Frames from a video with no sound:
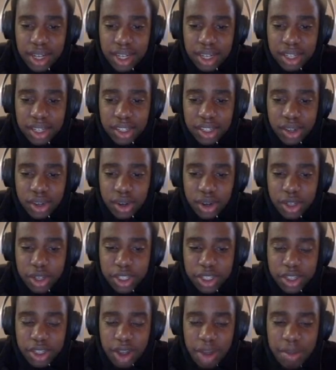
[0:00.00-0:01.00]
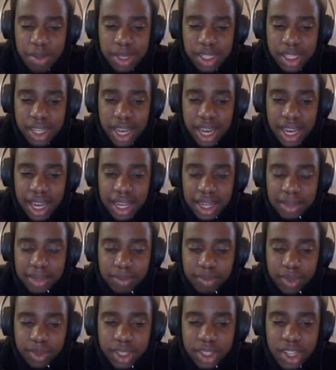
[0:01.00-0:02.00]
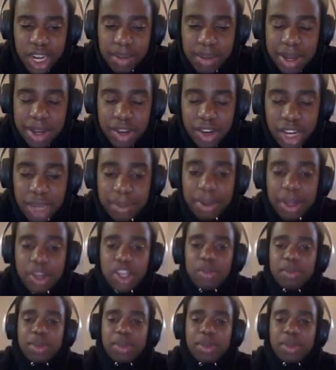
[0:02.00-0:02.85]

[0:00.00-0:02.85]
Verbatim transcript: scores, so I'm going to say it's going to be a championship